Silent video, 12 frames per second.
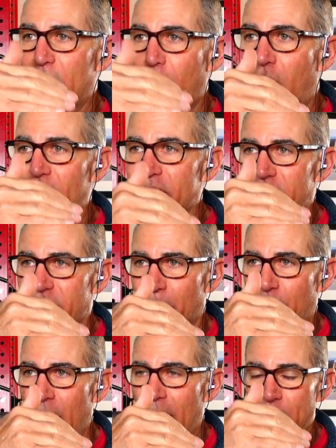causes a
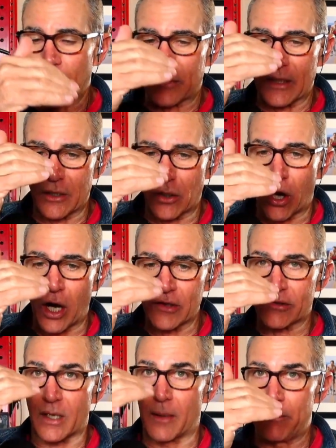problem, can
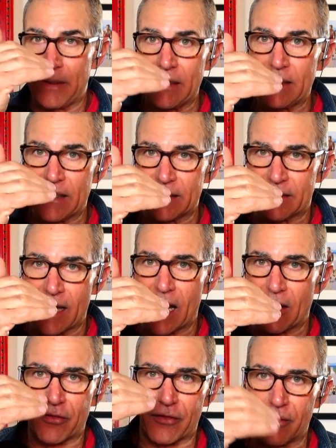cause immediate
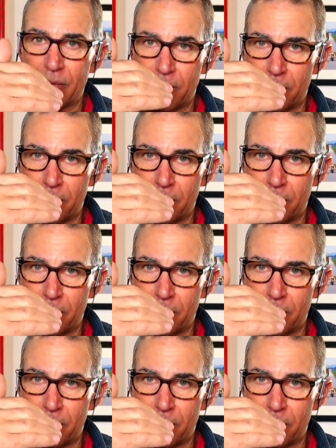death,